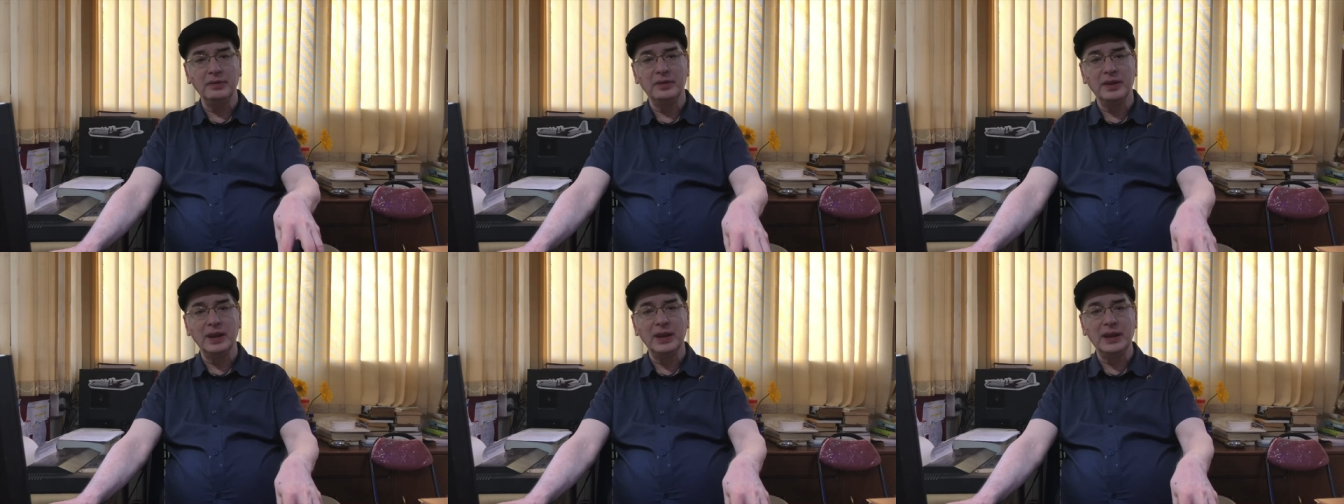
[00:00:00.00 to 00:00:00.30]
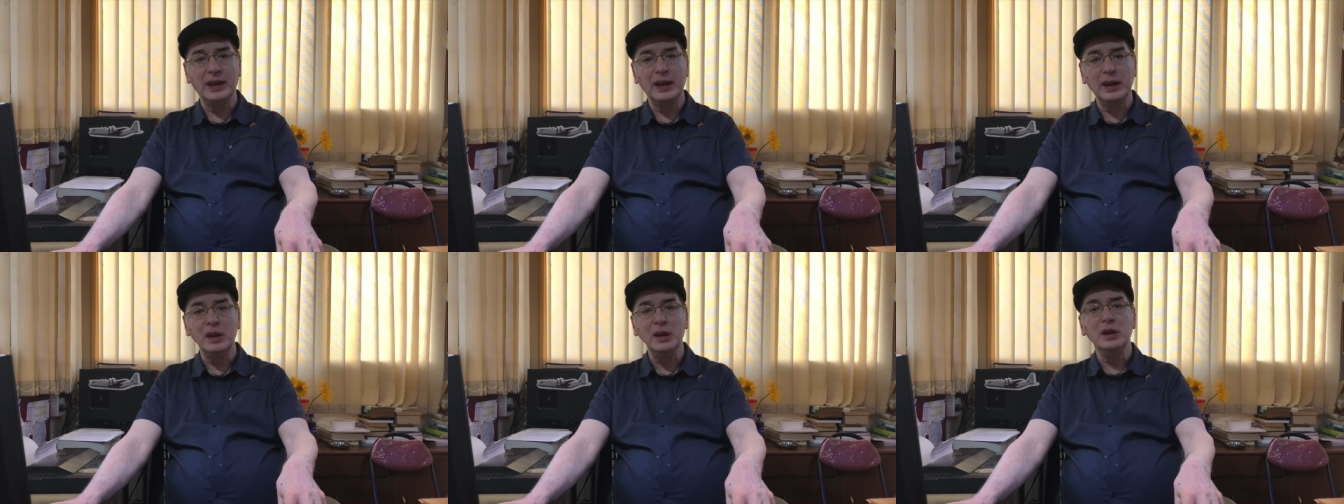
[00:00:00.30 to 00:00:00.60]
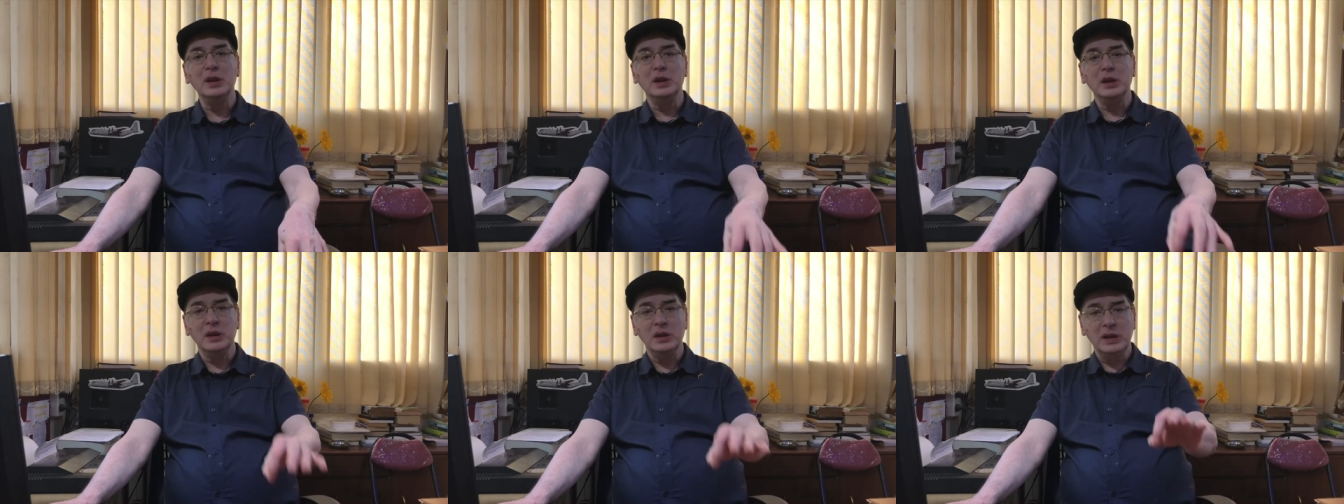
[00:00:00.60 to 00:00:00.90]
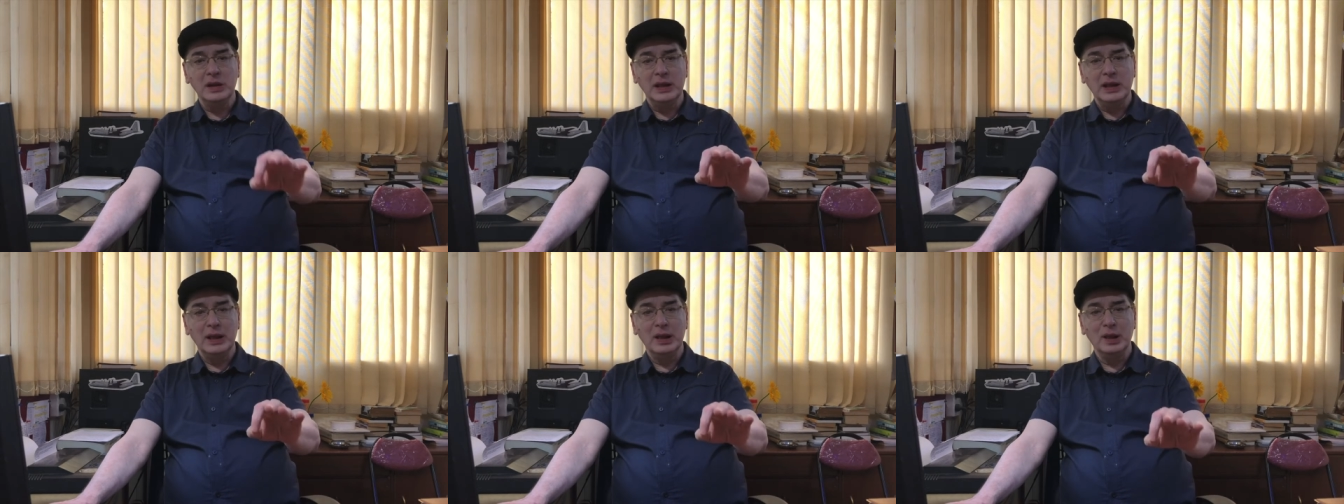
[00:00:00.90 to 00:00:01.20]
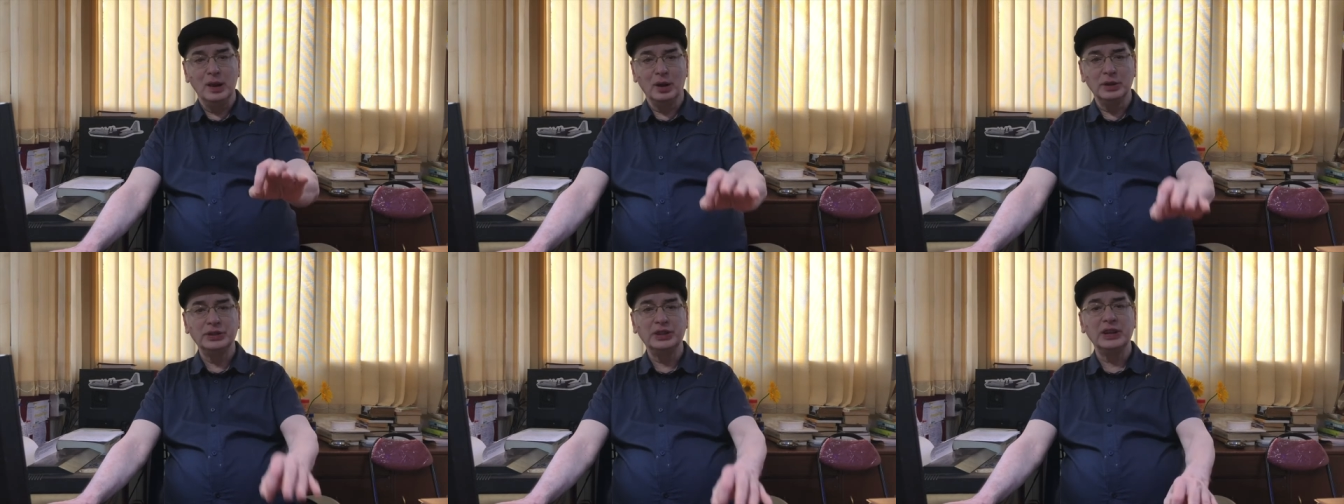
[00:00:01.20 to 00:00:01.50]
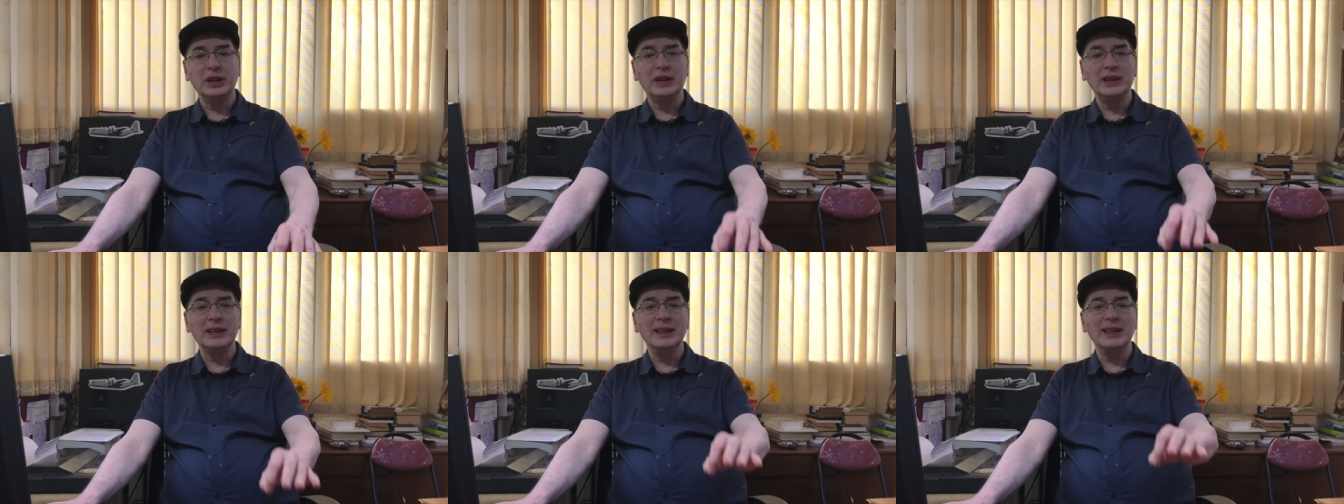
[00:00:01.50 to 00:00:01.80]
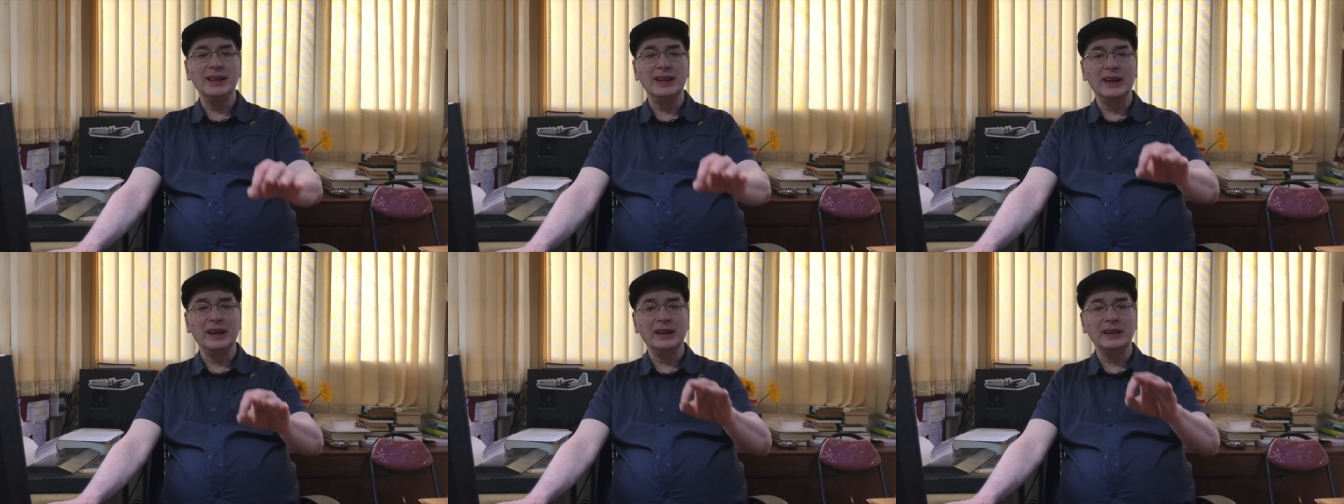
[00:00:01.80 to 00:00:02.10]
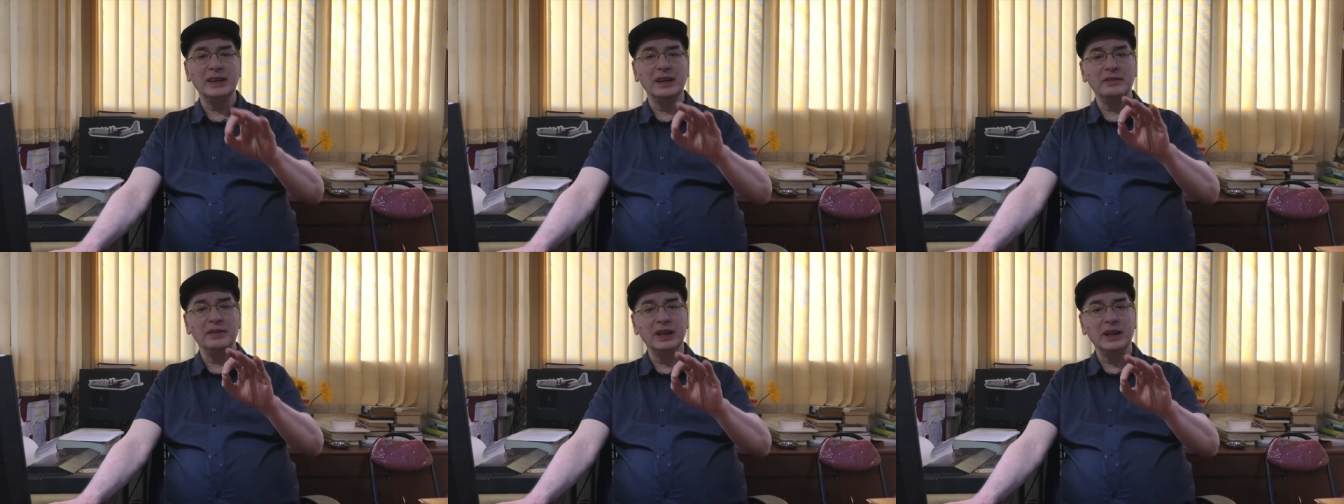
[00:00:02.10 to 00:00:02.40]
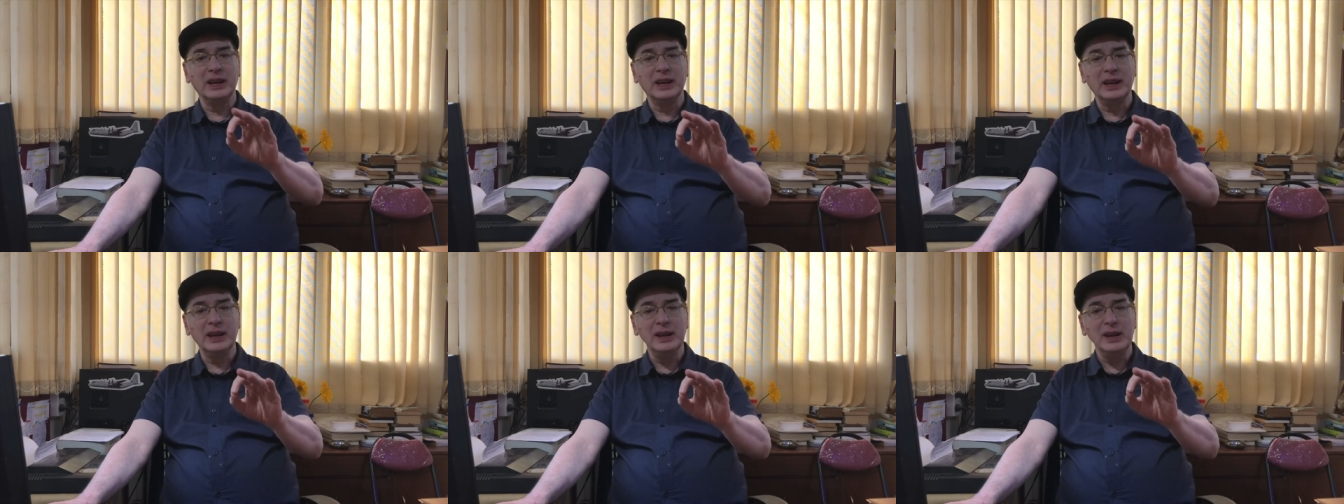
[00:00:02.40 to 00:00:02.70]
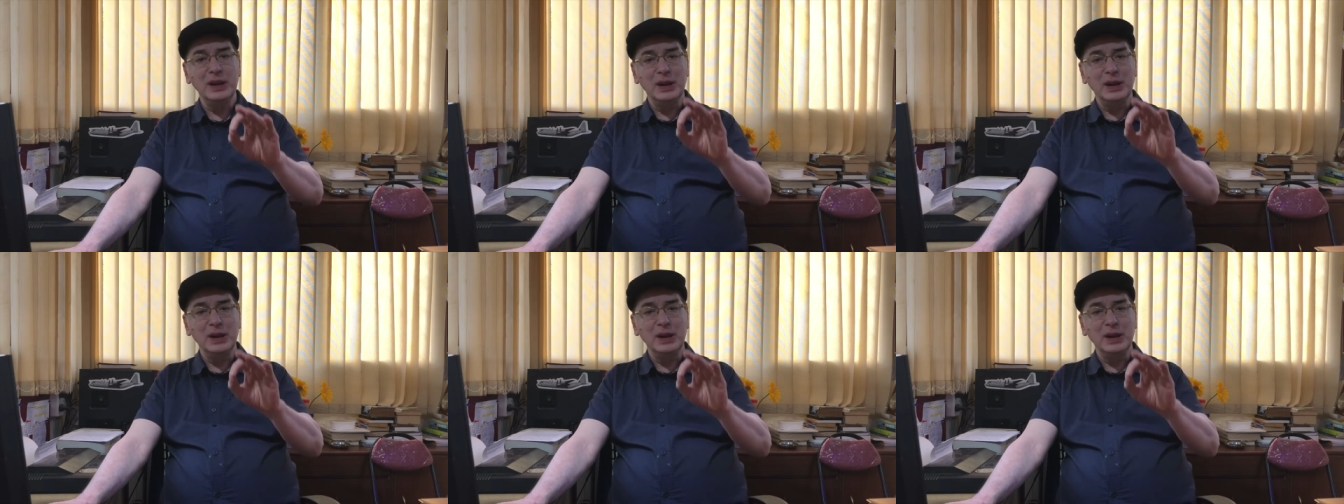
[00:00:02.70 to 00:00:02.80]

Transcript: very logical and a very,